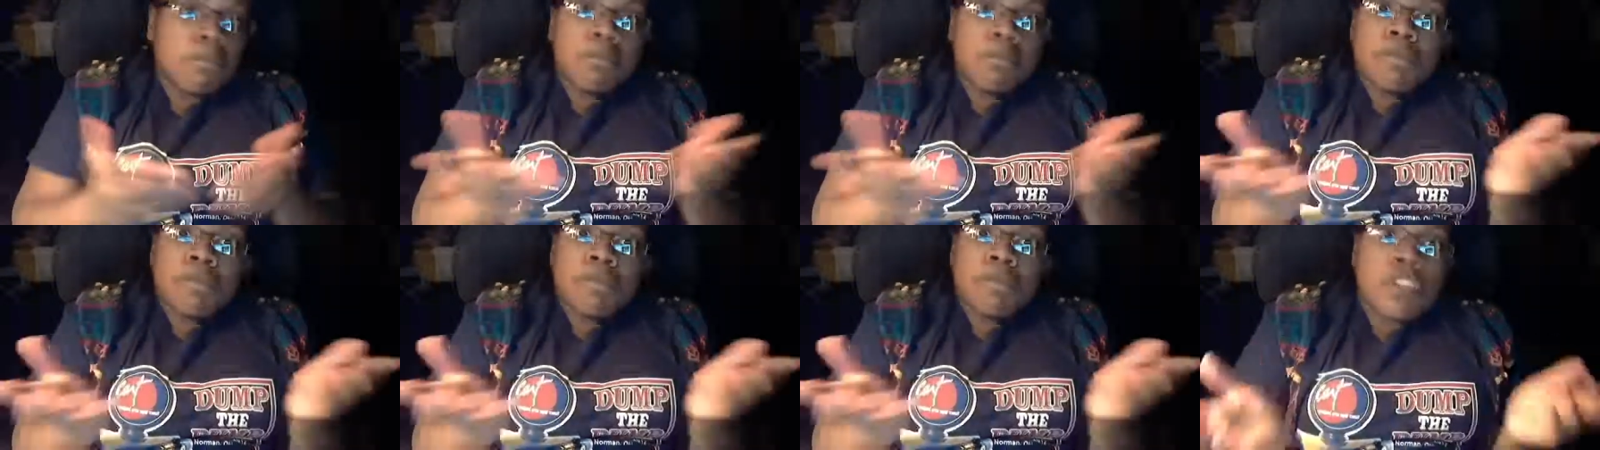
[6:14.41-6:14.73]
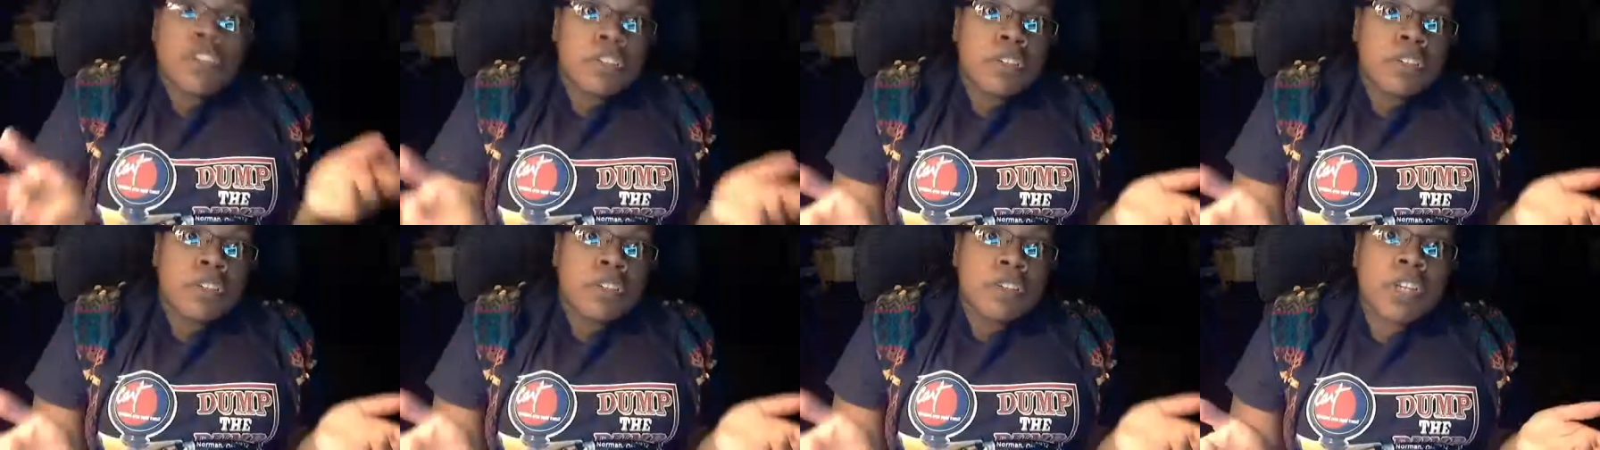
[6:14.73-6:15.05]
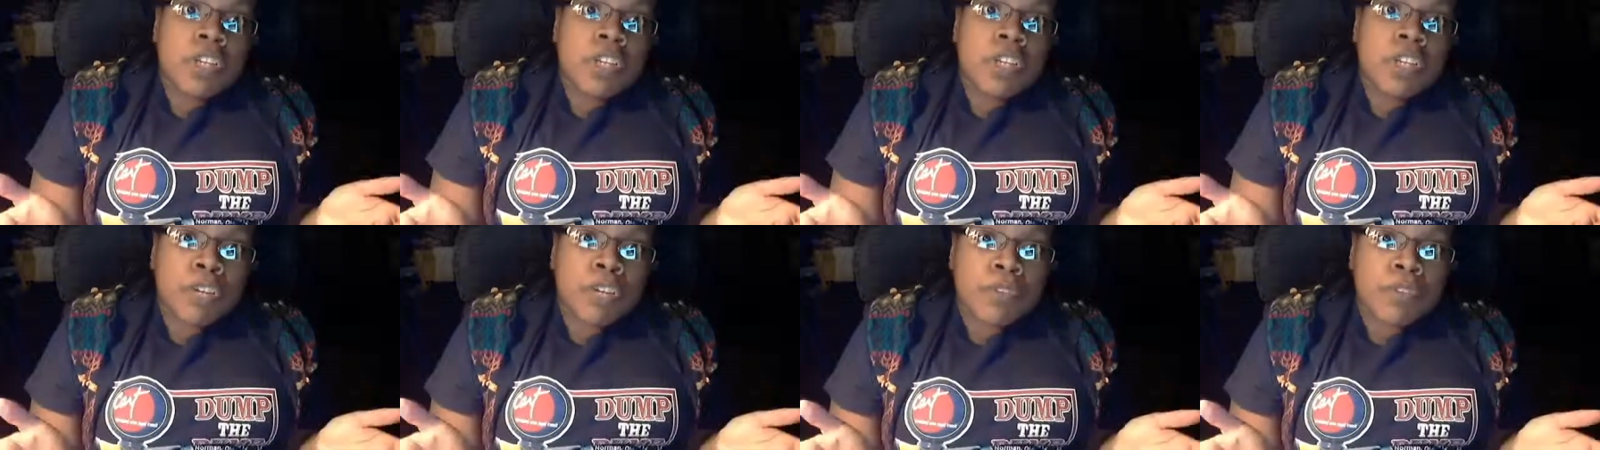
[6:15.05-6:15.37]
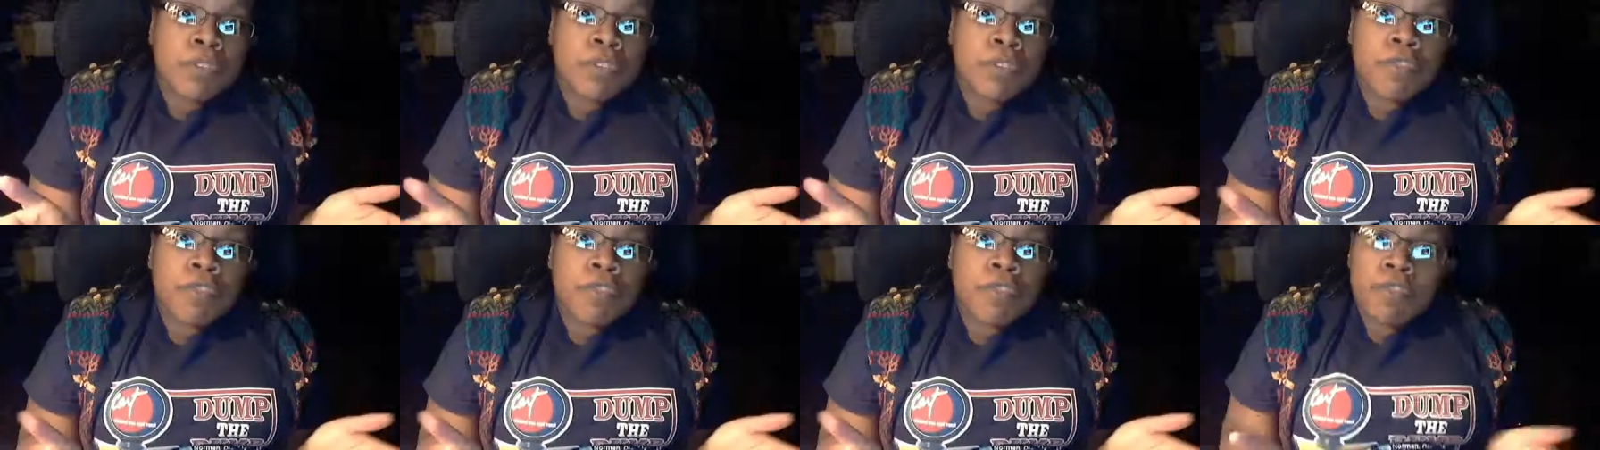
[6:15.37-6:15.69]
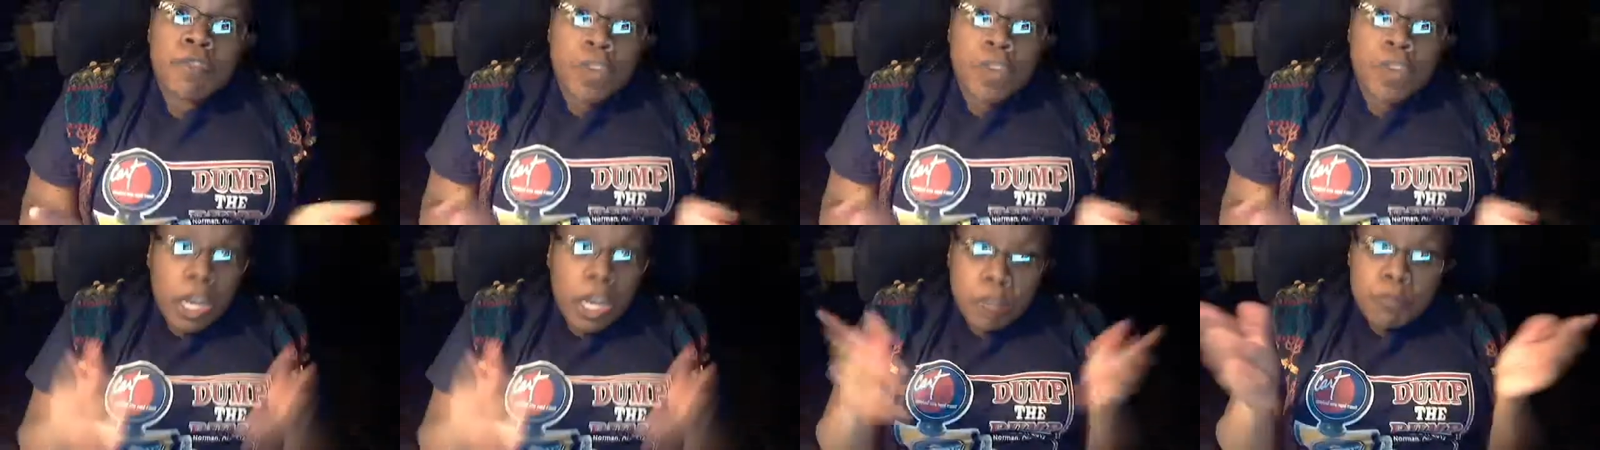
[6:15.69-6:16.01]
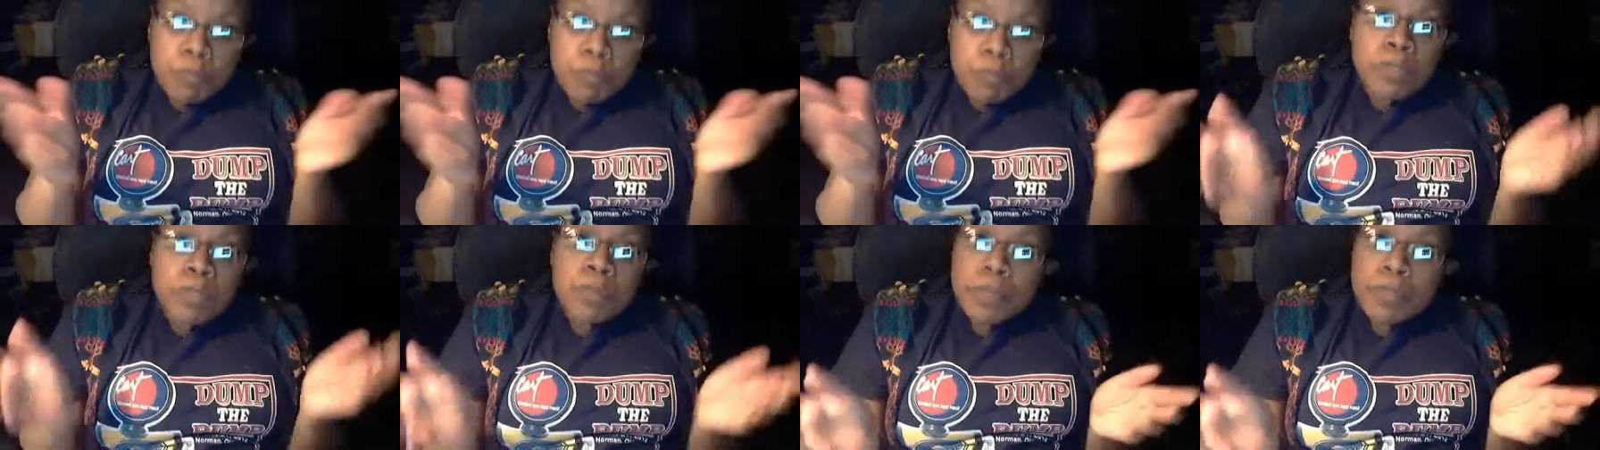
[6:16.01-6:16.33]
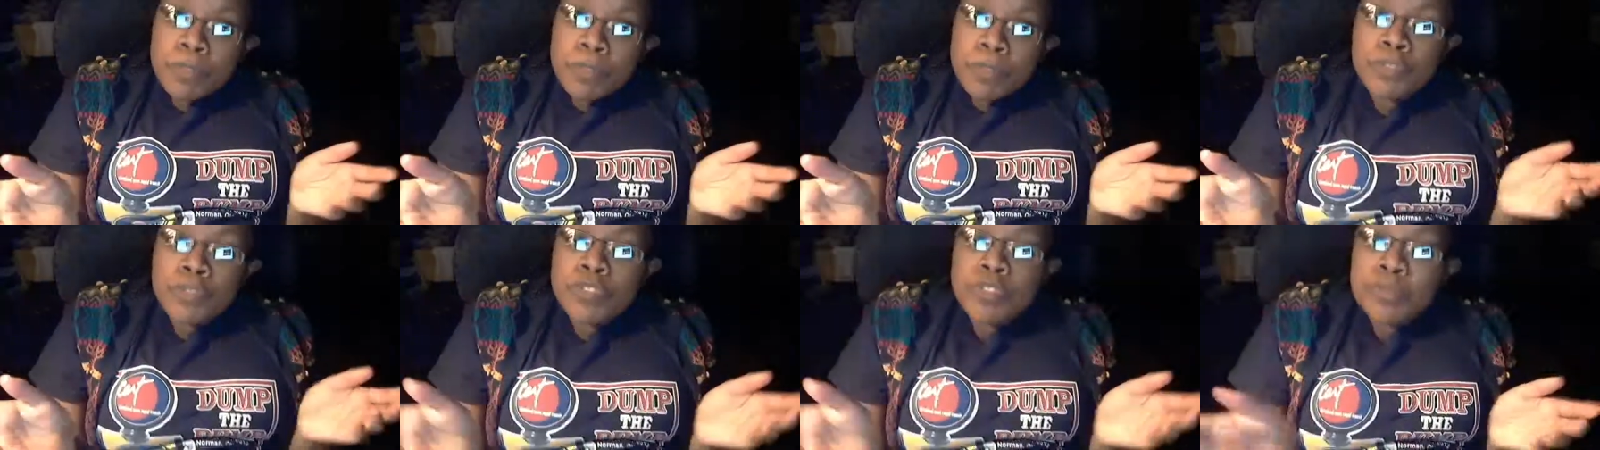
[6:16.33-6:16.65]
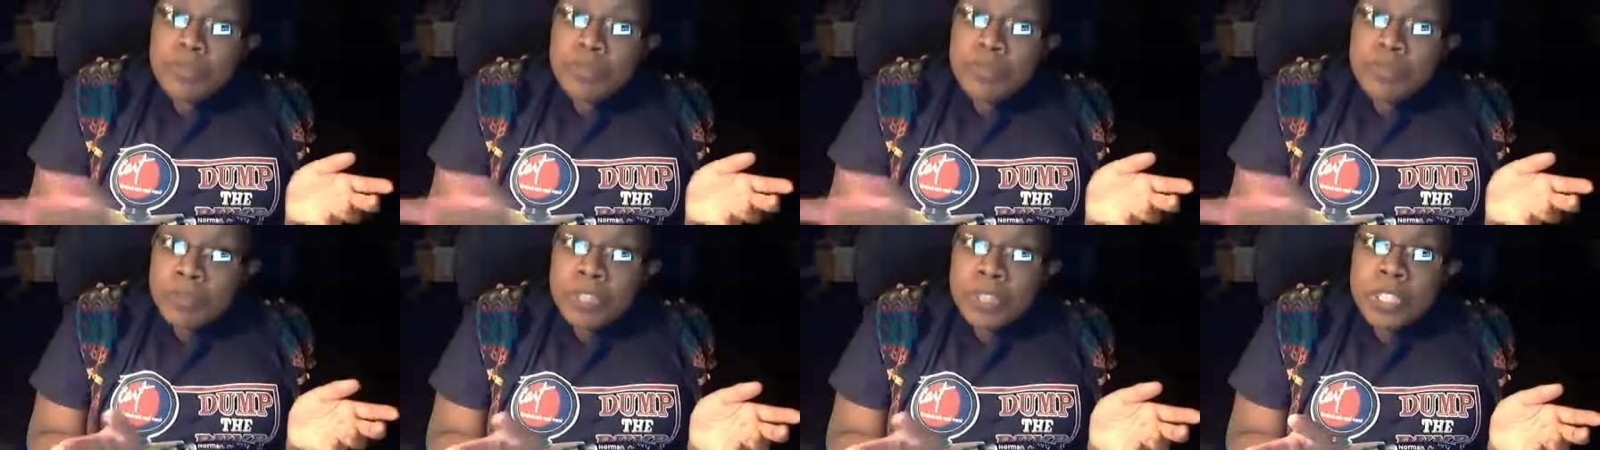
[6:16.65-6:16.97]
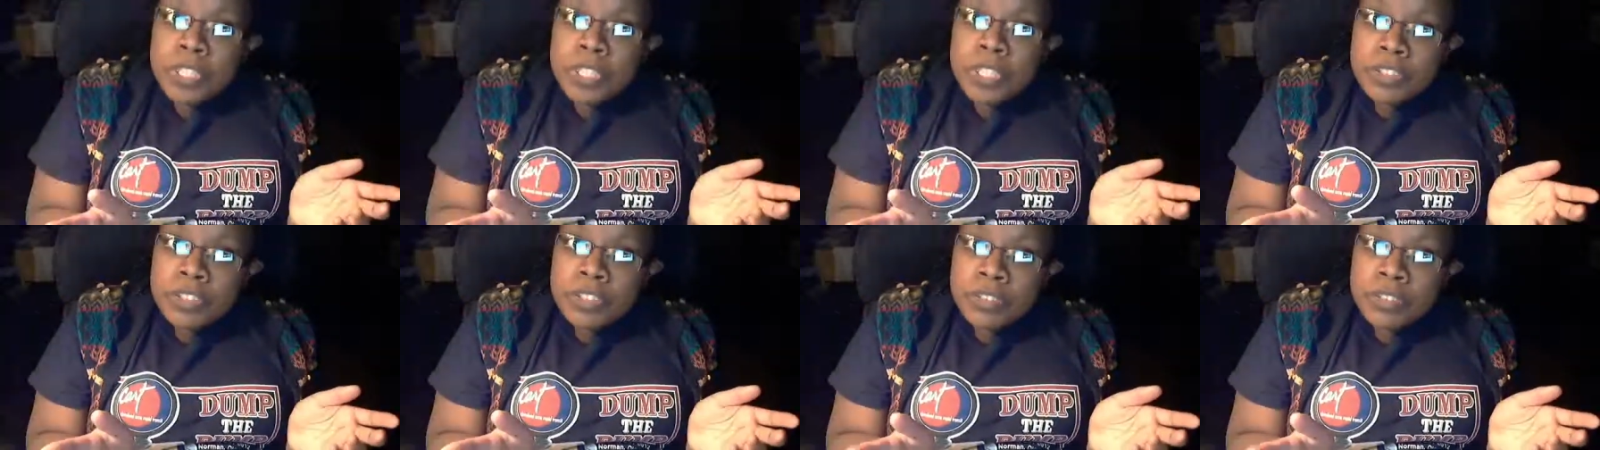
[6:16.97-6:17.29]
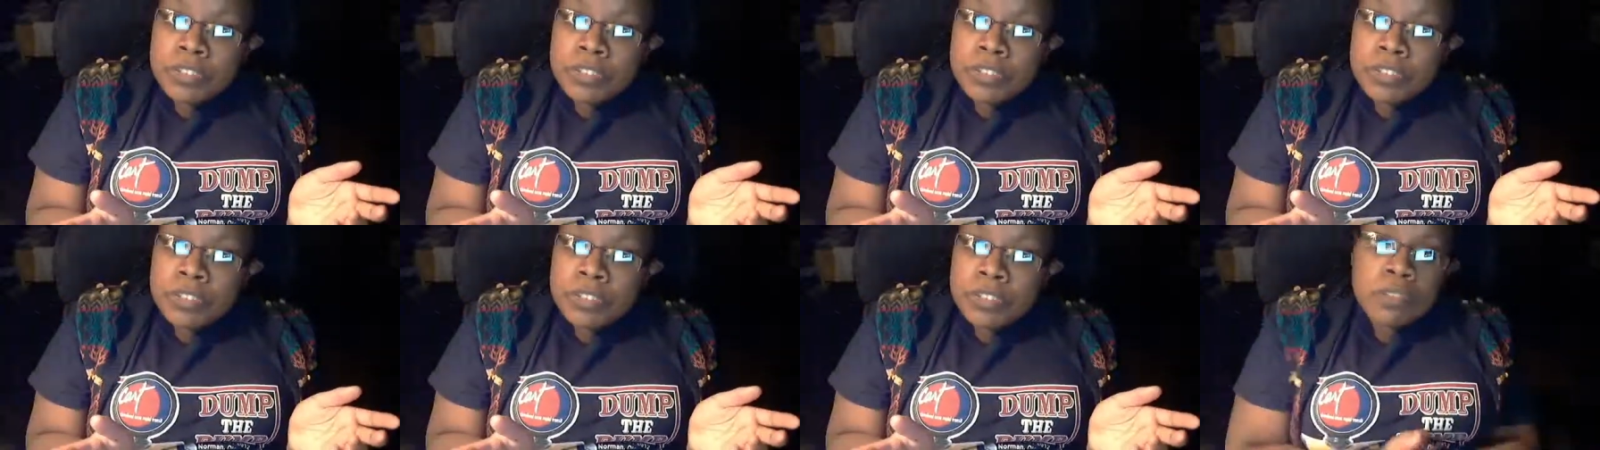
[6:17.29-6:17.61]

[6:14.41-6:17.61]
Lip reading: Because a long time ago, fat people used to be rich.